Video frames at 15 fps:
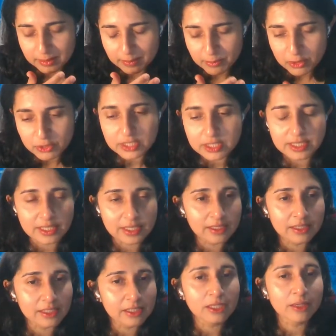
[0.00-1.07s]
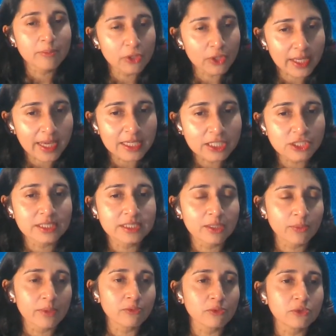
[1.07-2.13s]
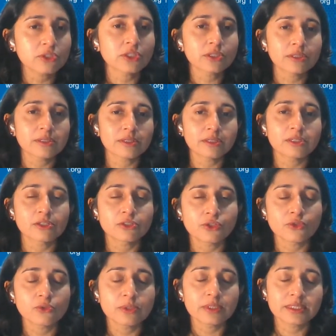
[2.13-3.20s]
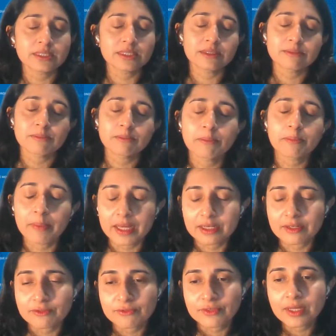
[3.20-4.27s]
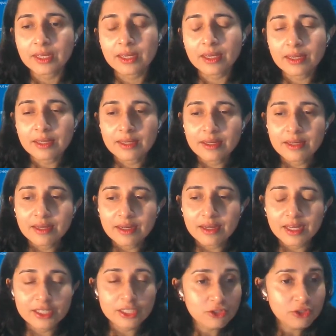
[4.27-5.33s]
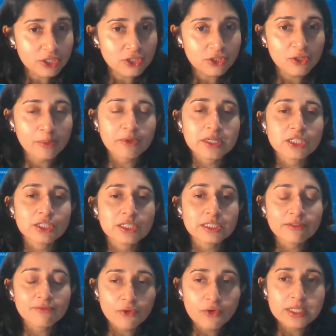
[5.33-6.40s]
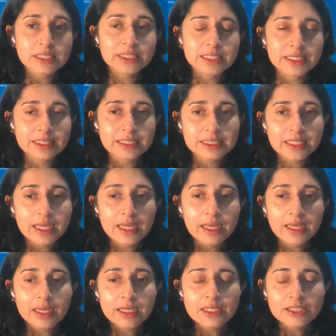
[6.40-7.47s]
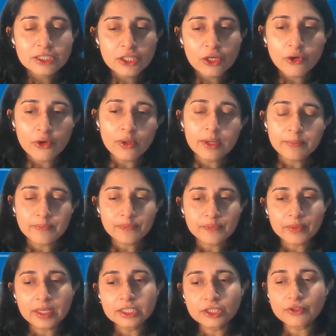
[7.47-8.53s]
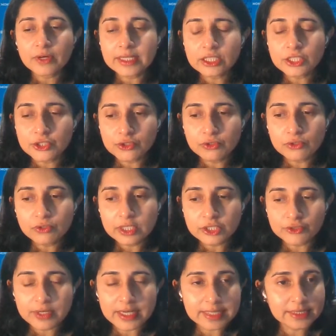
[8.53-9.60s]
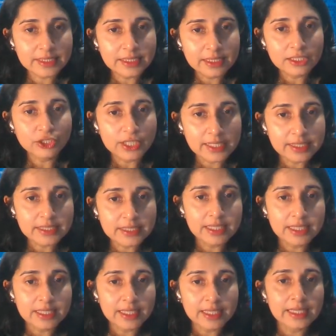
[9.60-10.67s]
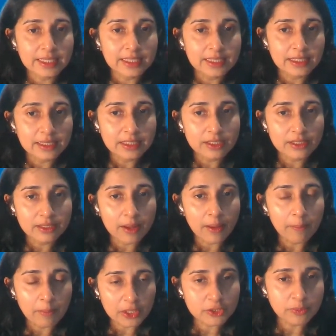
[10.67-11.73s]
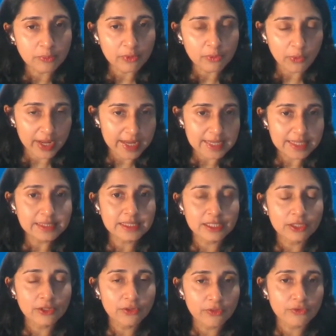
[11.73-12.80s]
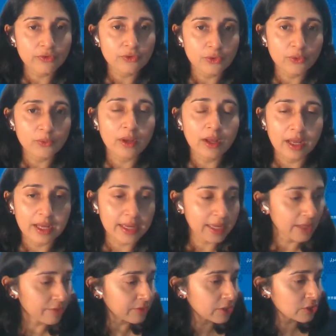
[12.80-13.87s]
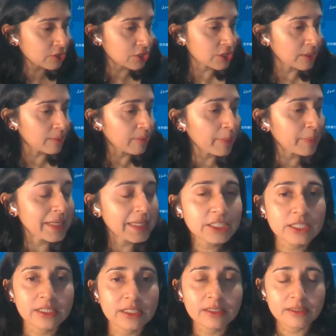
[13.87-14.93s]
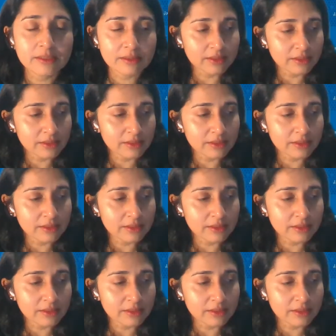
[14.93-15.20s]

community communications that we would do as part of nutrition operations, for instance. So trying to address gender in multiple ways through our health, nutrition, and population